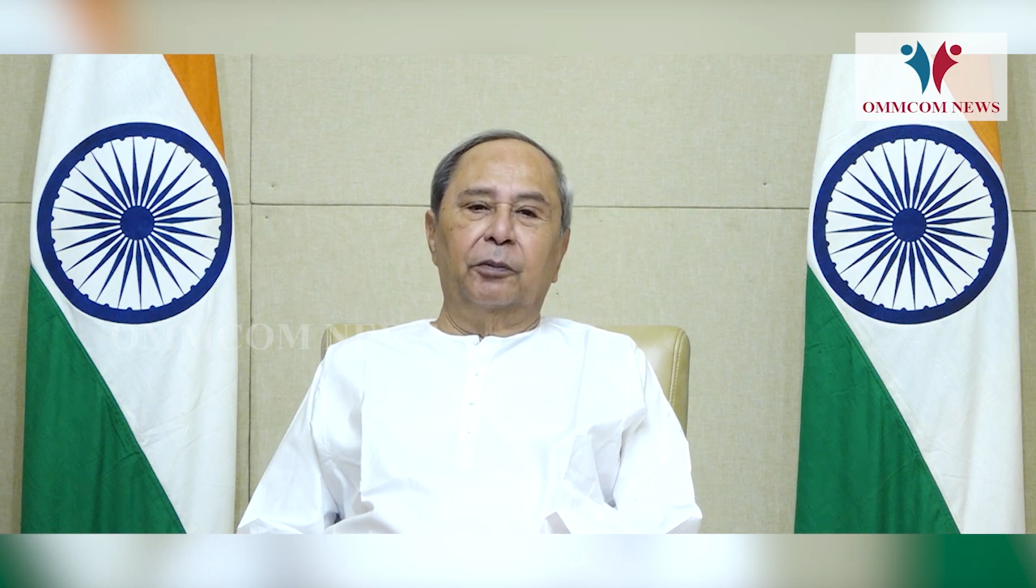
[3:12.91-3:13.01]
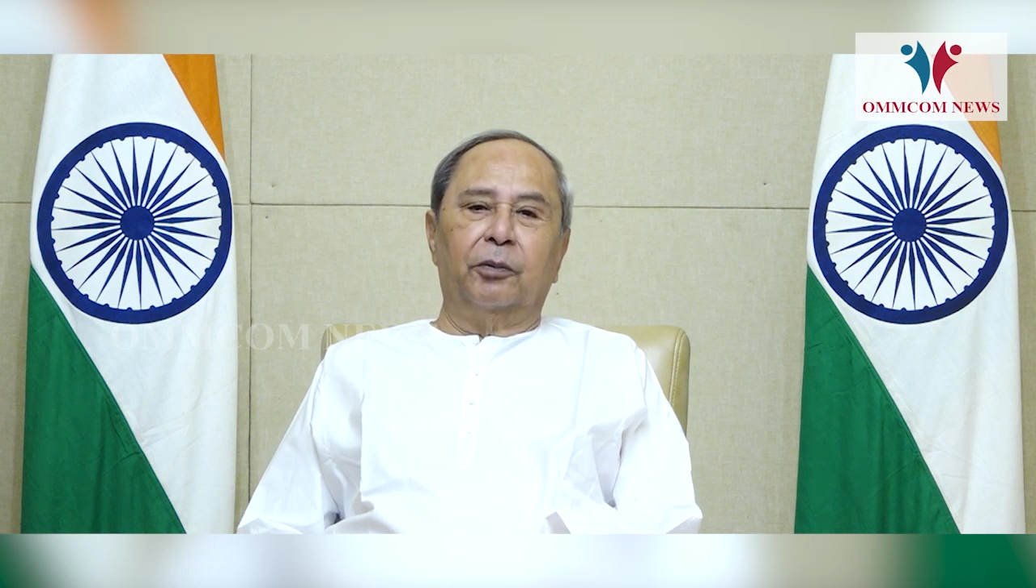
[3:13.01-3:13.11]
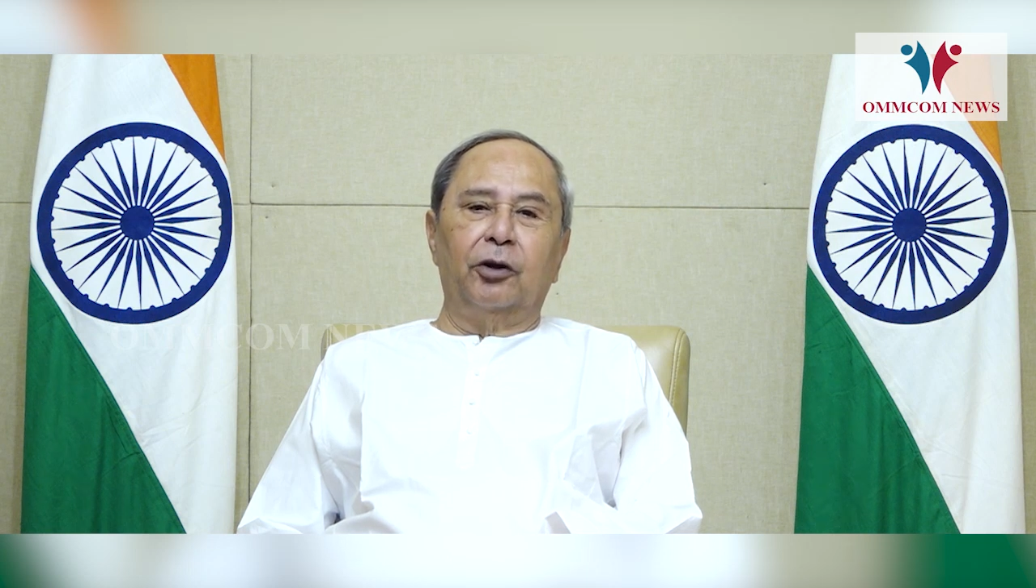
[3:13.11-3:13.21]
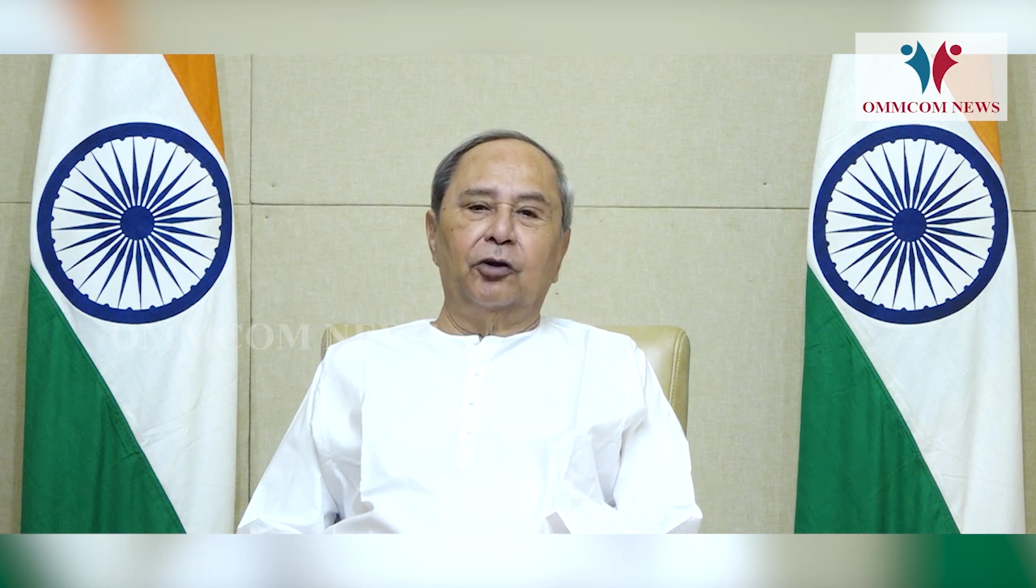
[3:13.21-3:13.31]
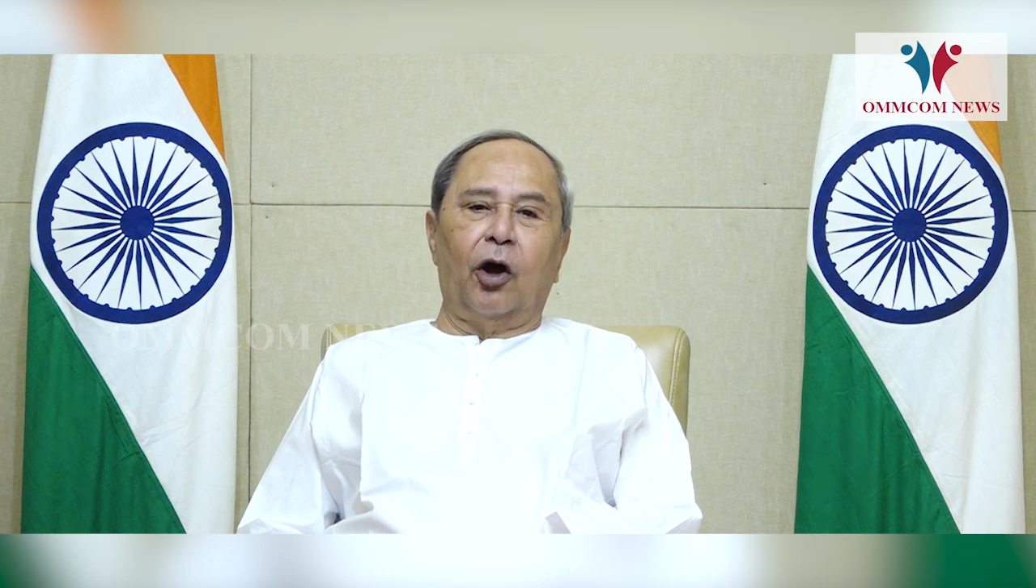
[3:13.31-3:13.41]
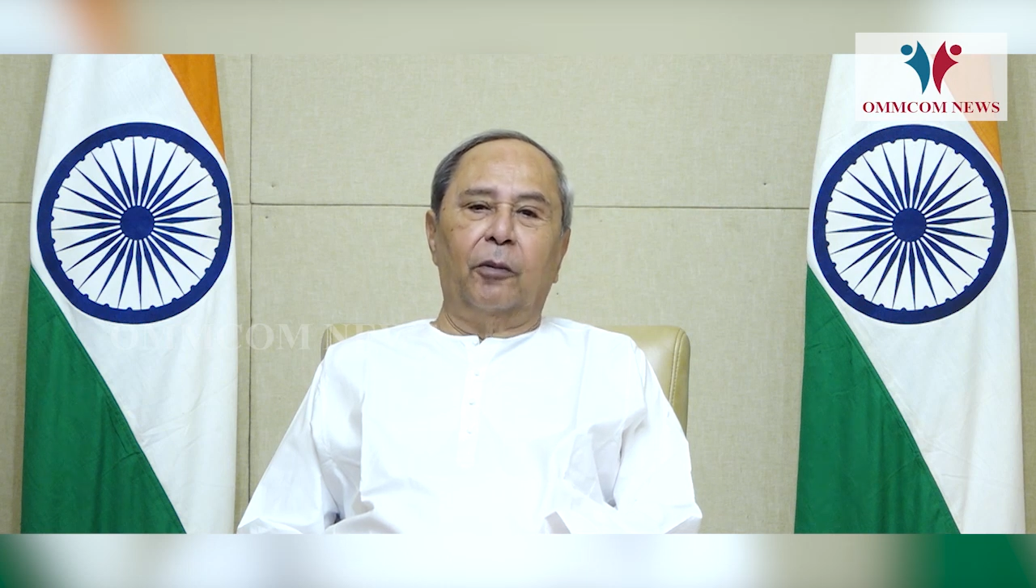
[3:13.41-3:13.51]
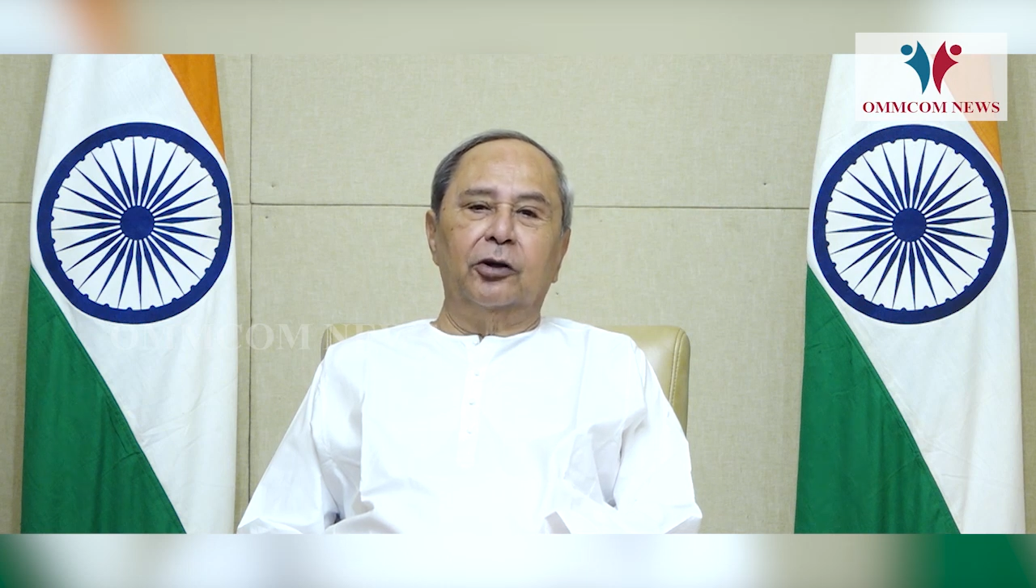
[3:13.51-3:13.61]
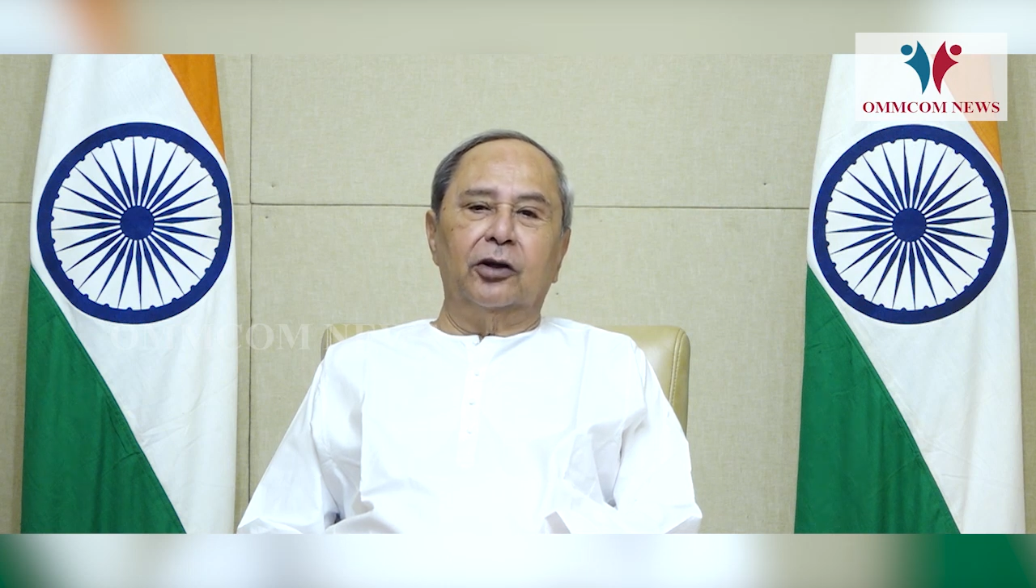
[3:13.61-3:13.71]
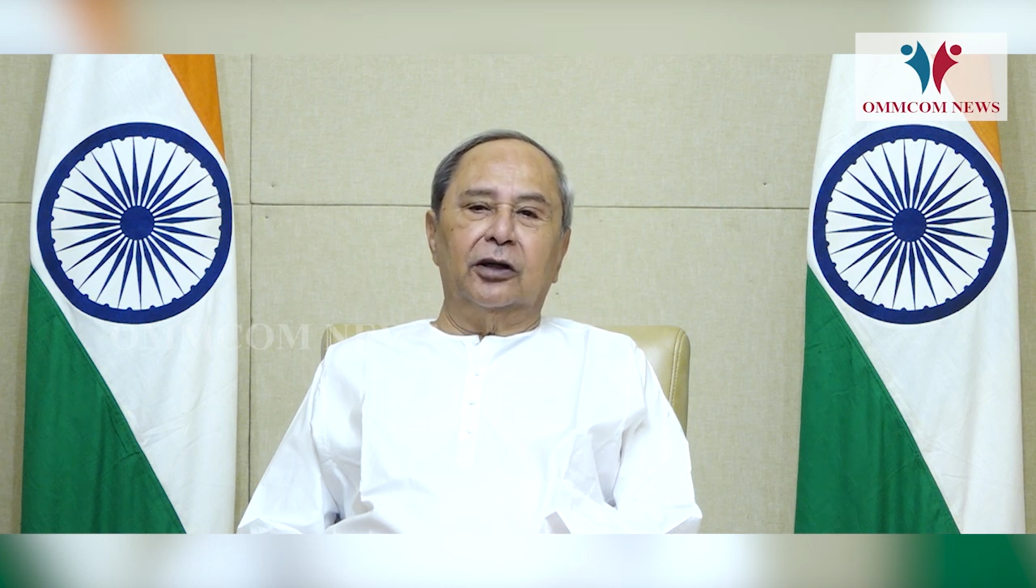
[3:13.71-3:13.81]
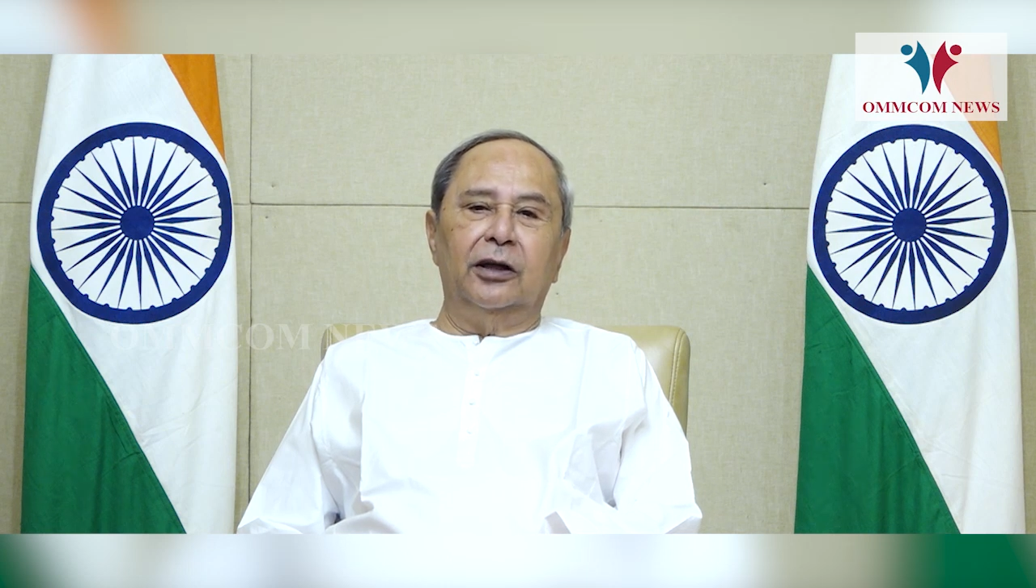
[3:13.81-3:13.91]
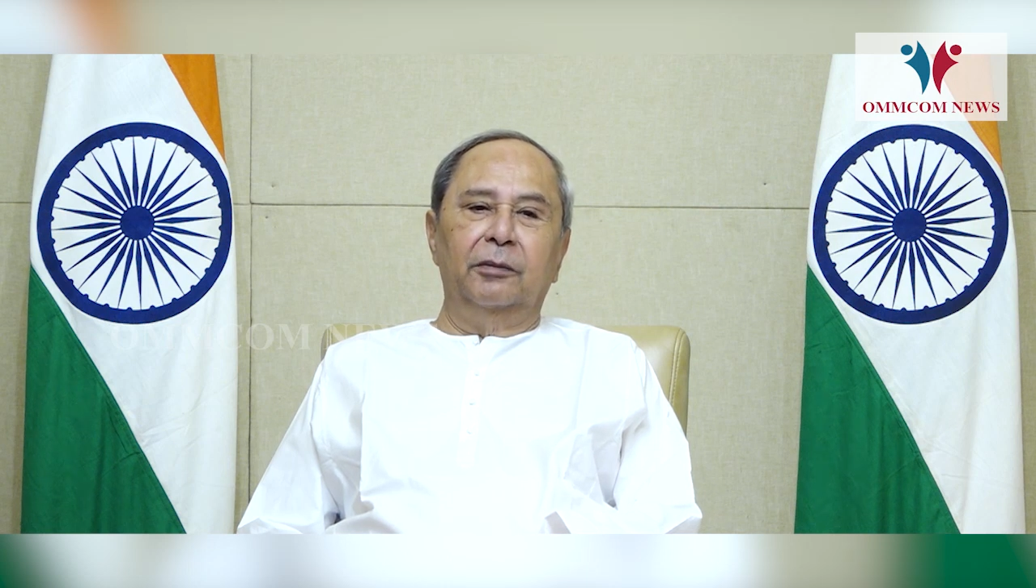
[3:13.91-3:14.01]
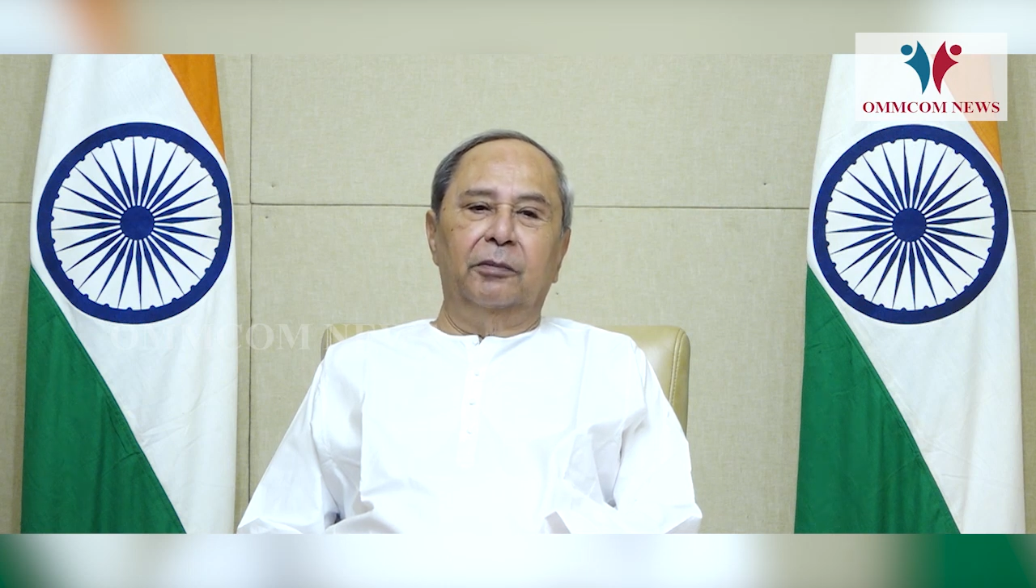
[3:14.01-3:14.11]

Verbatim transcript: predominantly